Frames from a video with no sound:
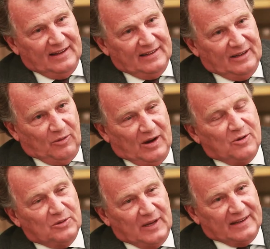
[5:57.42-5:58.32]
The one
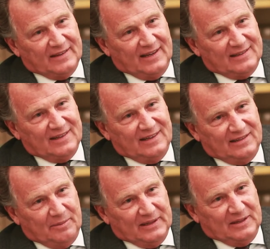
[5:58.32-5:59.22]
who does that is
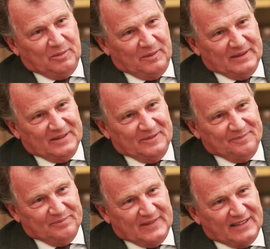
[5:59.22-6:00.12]
a bad diplomat,
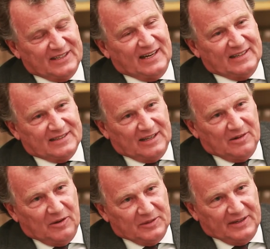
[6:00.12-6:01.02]
doesn't
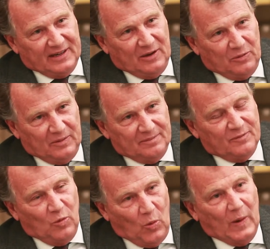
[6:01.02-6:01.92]
understand how the real
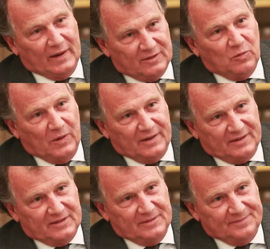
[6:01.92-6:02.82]
world works.